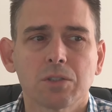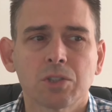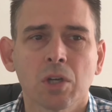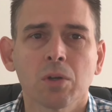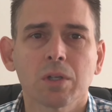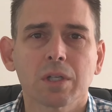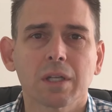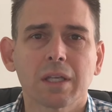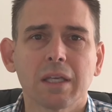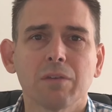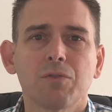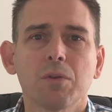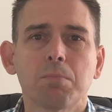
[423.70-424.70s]
don't
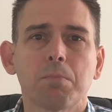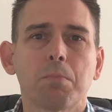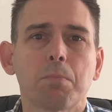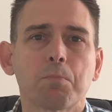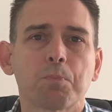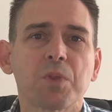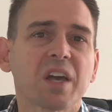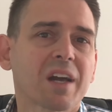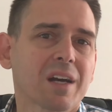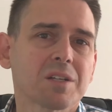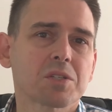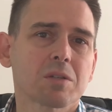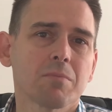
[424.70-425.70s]
give the
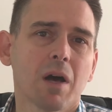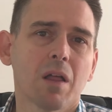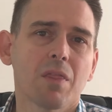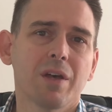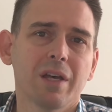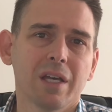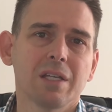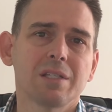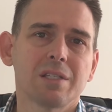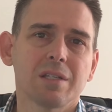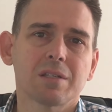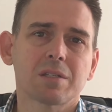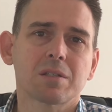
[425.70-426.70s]
customer the
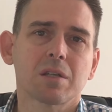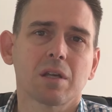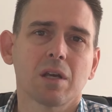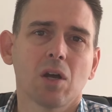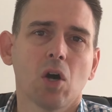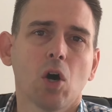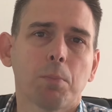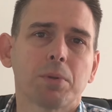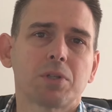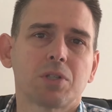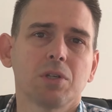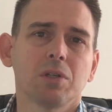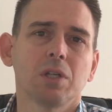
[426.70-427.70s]
easiest
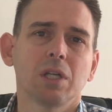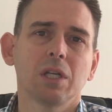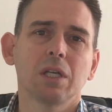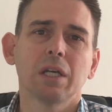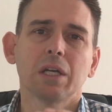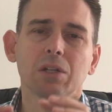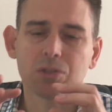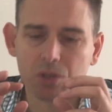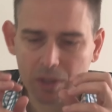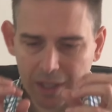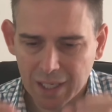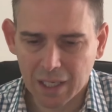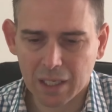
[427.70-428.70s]
opportunity to
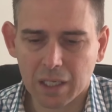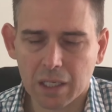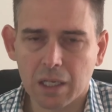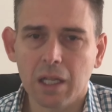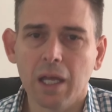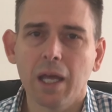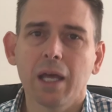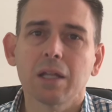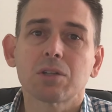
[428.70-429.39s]
get in,